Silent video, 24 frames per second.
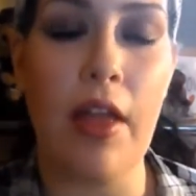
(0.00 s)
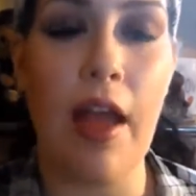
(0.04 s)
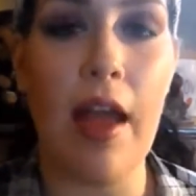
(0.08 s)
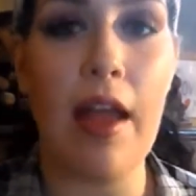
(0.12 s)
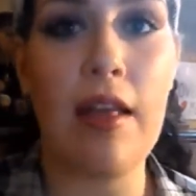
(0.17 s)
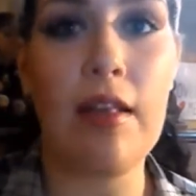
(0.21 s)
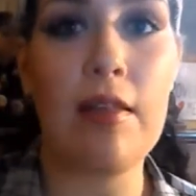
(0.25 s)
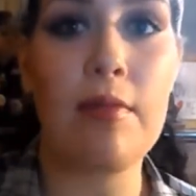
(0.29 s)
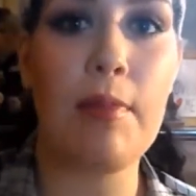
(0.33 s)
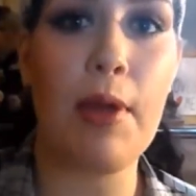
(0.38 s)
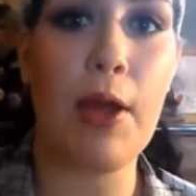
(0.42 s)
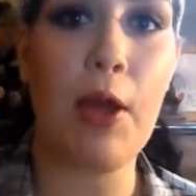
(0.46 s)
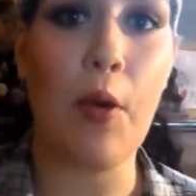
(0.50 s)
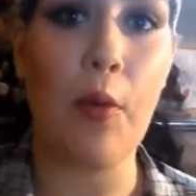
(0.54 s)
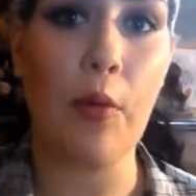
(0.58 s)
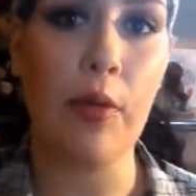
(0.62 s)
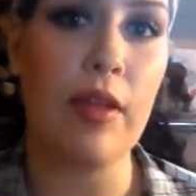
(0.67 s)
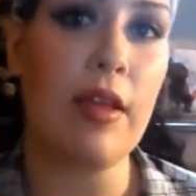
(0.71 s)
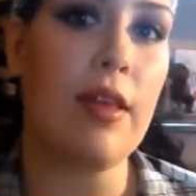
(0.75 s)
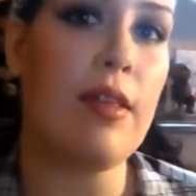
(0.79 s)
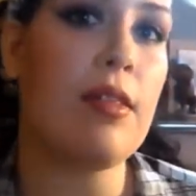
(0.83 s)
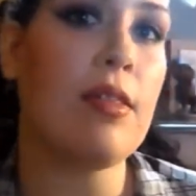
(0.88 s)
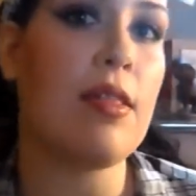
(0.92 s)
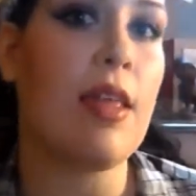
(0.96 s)
That is my
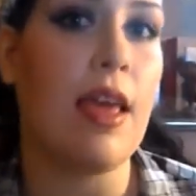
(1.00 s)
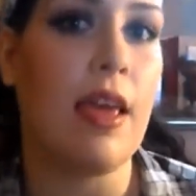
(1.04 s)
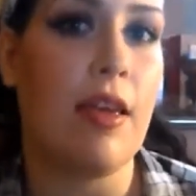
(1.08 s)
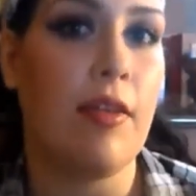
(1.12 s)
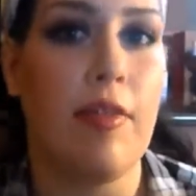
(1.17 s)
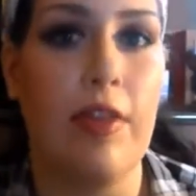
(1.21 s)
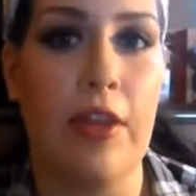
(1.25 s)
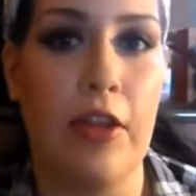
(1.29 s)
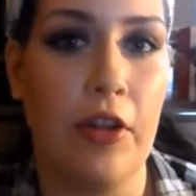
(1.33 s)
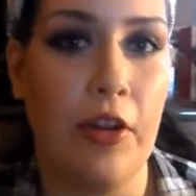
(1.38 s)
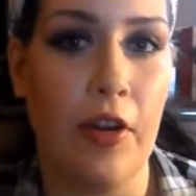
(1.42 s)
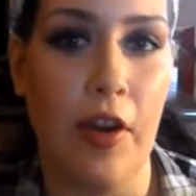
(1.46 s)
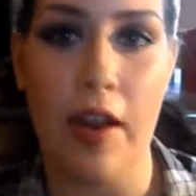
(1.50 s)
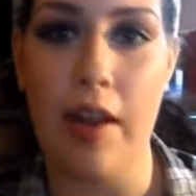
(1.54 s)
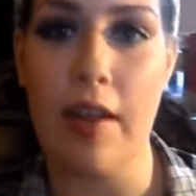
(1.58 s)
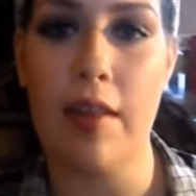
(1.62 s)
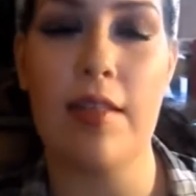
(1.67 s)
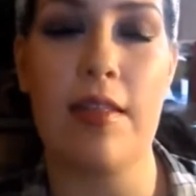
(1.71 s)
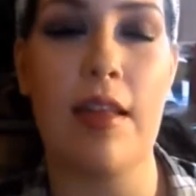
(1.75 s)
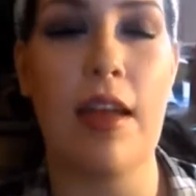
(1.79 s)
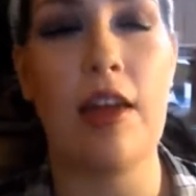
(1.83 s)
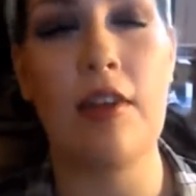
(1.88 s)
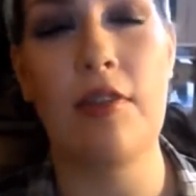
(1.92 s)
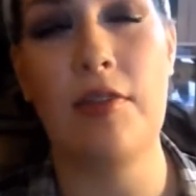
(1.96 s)
only saving
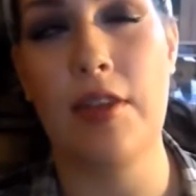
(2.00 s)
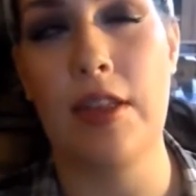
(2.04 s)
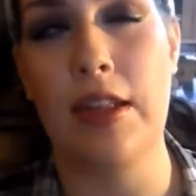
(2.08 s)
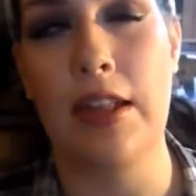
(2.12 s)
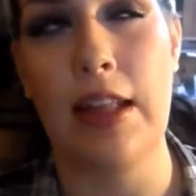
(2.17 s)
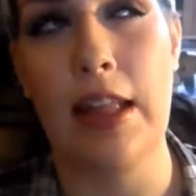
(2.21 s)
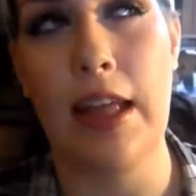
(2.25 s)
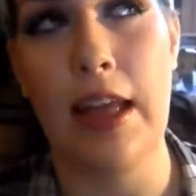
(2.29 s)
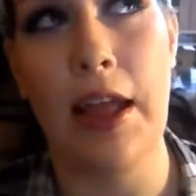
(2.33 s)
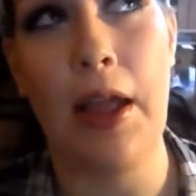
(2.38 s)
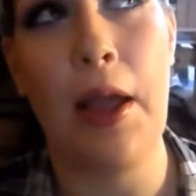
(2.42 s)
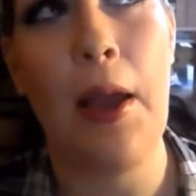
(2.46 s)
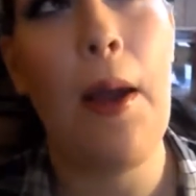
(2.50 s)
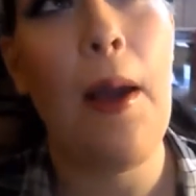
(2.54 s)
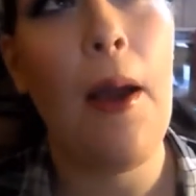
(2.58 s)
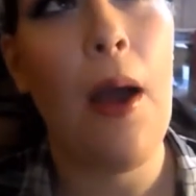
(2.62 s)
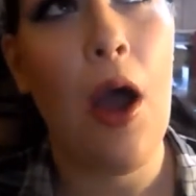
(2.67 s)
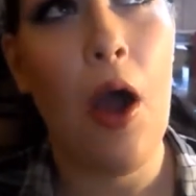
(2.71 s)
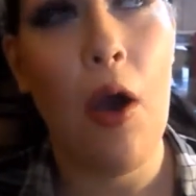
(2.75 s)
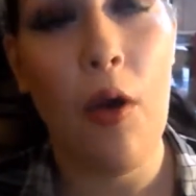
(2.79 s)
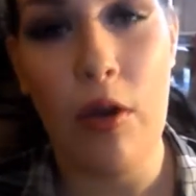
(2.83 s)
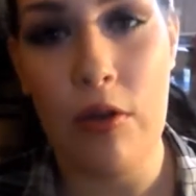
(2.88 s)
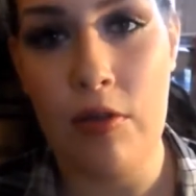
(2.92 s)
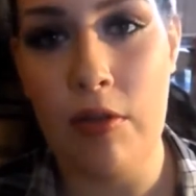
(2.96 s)
grace, I feel like,
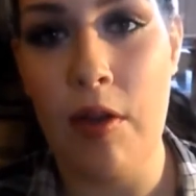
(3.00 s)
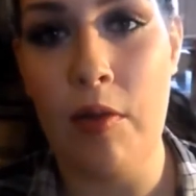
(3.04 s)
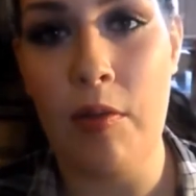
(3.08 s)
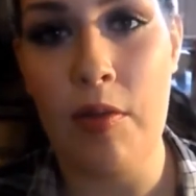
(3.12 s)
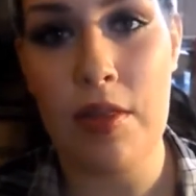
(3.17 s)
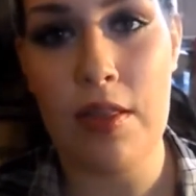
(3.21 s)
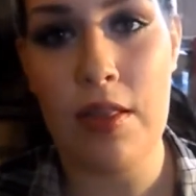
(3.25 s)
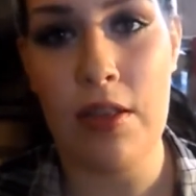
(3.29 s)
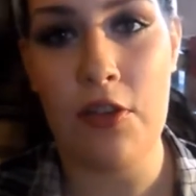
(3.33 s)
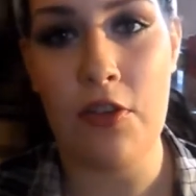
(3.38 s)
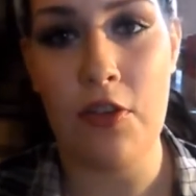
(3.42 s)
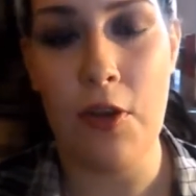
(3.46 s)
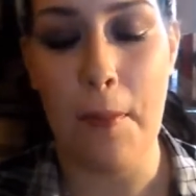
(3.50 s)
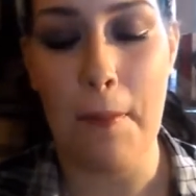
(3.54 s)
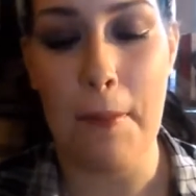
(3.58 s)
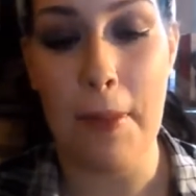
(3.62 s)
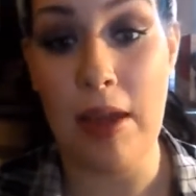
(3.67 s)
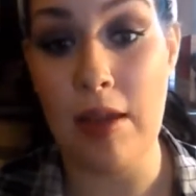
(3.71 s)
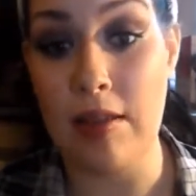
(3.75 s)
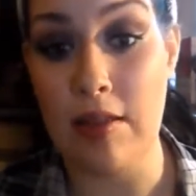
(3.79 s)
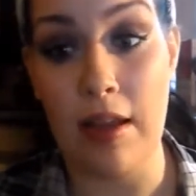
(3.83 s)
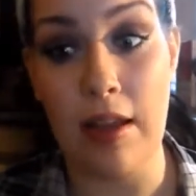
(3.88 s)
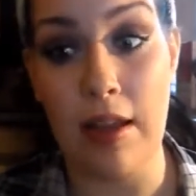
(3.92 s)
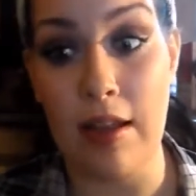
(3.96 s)
with Evans
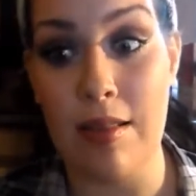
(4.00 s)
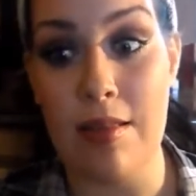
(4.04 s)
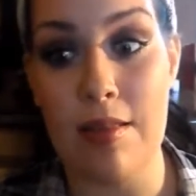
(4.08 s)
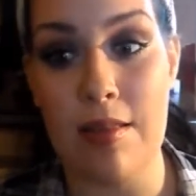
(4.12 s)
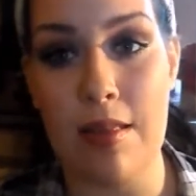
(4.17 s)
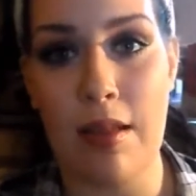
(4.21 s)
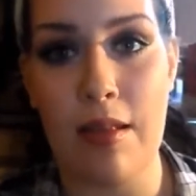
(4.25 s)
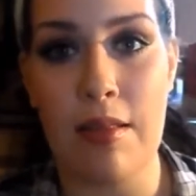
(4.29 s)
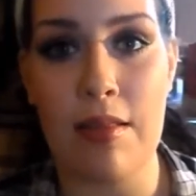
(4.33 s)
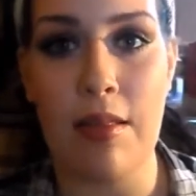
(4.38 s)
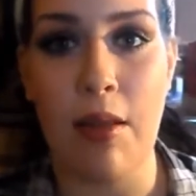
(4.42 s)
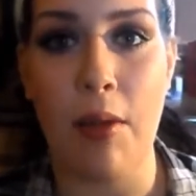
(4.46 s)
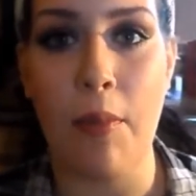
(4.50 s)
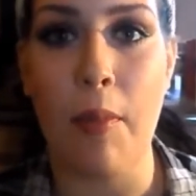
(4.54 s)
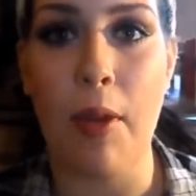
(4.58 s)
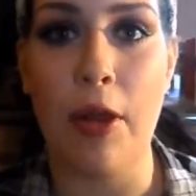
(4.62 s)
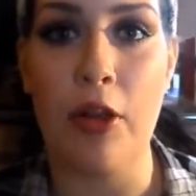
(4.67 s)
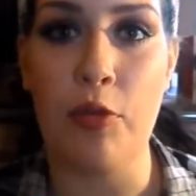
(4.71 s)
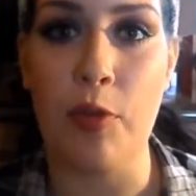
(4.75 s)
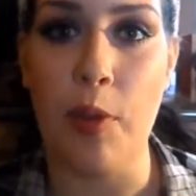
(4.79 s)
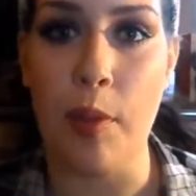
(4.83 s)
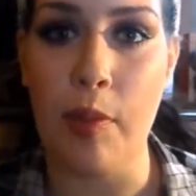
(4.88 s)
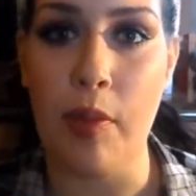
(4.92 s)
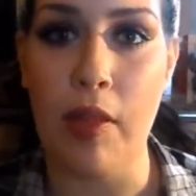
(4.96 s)
syndrome, because I get sick so
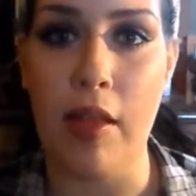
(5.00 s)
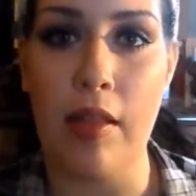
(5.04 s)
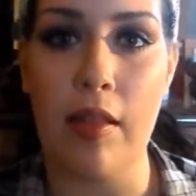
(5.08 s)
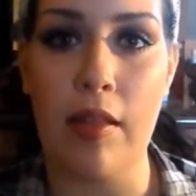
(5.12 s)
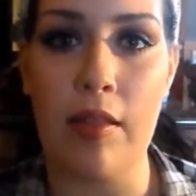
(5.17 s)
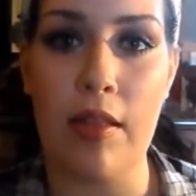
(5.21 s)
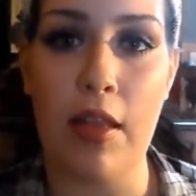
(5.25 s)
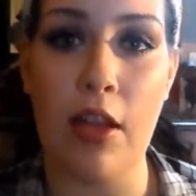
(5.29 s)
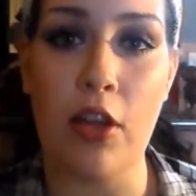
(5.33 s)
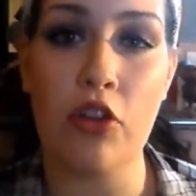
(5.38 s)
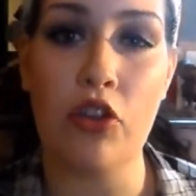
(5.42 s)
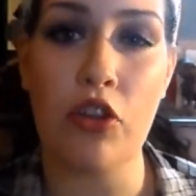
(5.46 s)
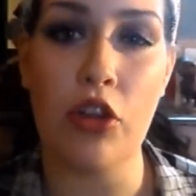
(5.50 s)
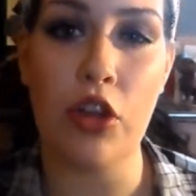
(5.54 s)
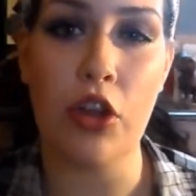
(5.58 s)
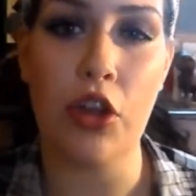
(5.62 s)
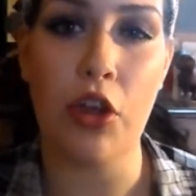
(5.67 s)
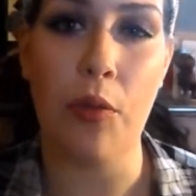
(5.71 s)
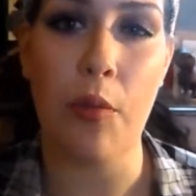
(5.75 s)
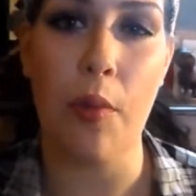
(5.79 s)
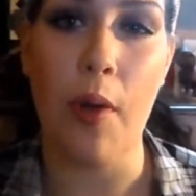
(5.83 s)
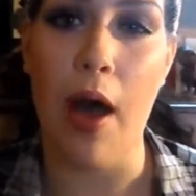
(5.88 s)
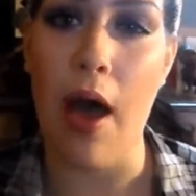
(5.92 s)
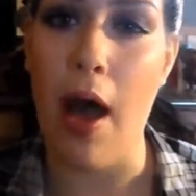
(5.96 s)
much, my platelets actually
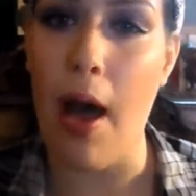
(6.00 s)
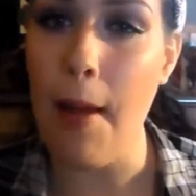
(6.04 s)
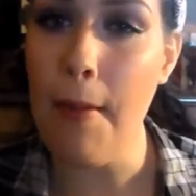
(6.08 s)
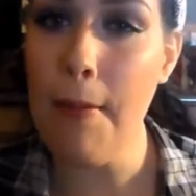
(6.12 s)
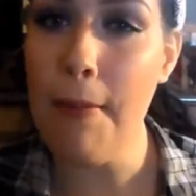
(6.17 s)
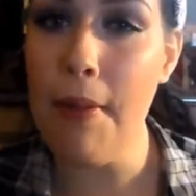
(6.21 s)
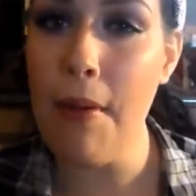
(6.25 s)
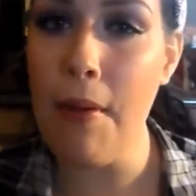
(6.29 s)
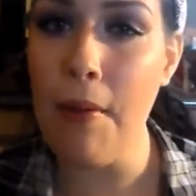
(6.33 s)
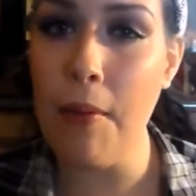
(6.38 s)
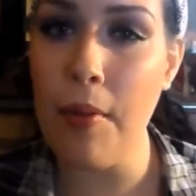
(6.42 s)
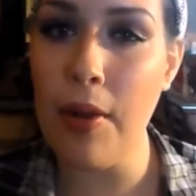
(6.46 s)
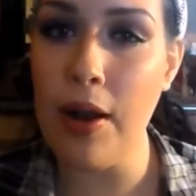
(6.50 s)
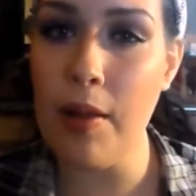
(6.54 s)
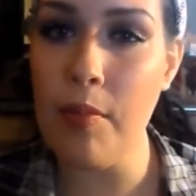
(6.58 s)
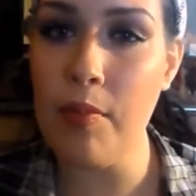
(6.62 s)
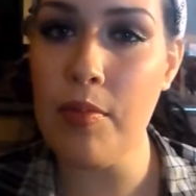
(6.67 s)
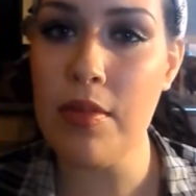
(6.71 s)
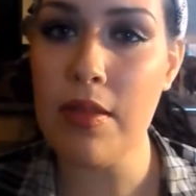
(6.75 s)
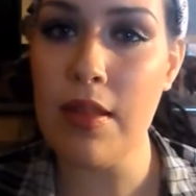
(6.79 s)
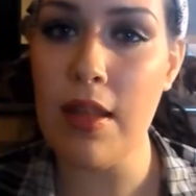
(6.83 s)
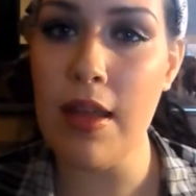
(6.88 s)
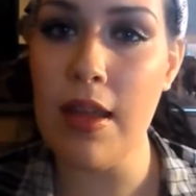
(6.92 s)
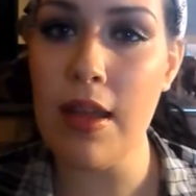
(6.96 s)
go up when
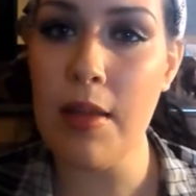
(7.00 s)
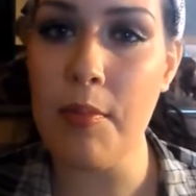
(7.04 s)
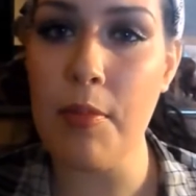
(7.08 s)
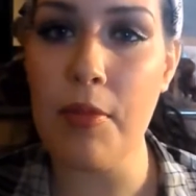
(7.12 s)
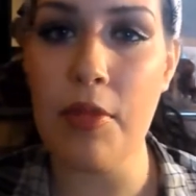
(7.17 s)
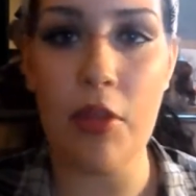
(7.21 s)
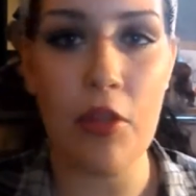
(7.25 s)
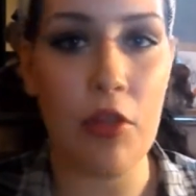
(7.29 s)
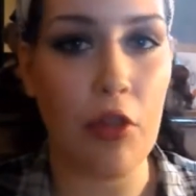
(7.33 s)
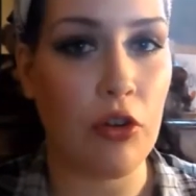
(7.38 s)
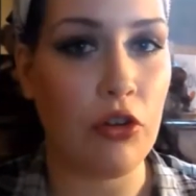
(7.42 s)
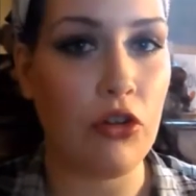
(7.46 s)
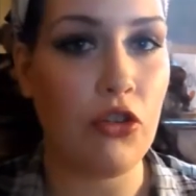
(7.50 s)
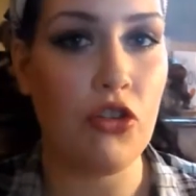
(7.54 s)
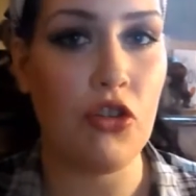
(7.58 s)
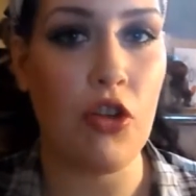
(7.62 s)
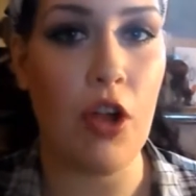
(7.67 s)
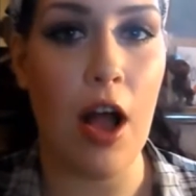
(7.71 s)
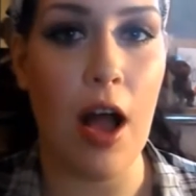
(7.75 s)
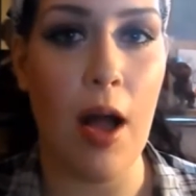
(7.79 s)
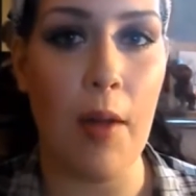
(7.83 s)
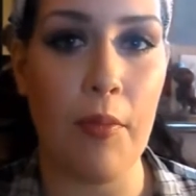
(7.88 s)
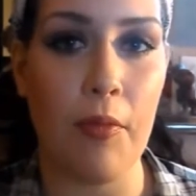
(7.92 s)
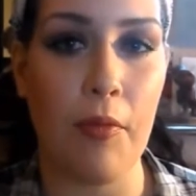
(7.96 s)
I'm sick, but then they'll
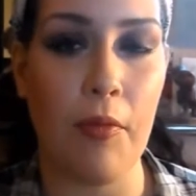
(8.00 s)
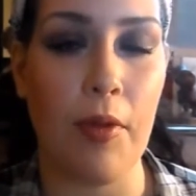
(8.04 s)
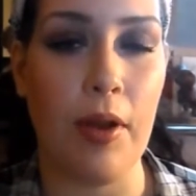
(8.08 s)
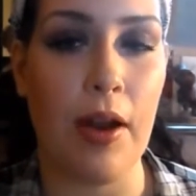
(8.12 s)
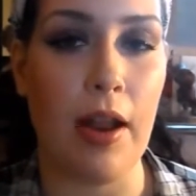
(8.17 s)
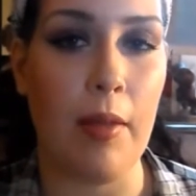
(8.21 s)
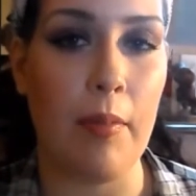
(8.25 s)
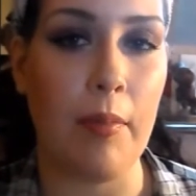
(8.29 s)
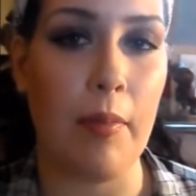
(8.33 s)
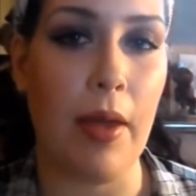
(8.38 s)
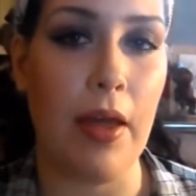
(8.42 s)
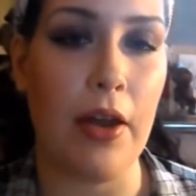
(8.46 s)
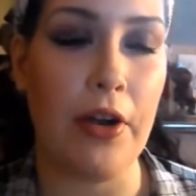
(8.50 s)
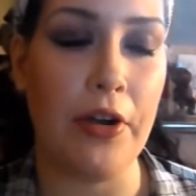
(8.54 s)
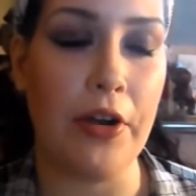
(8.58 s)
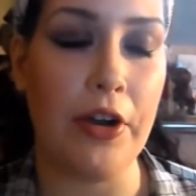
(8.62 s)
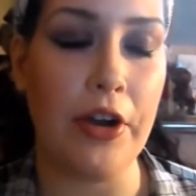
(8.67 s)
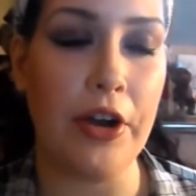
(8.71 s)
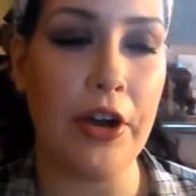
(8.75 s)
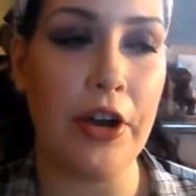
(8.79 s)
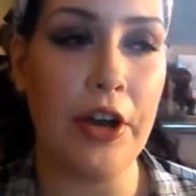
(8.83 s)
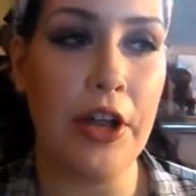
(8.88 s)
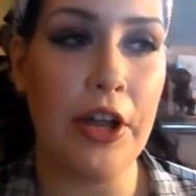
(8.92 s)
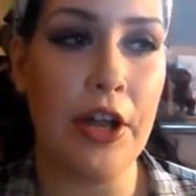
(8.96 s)
drop when I'm
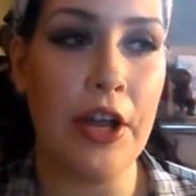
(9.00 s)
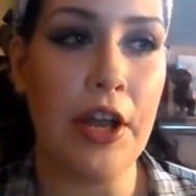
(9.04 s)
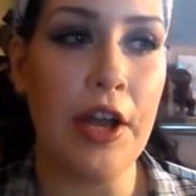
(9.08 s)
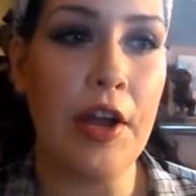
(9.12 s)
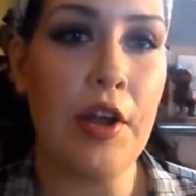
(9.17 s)
better.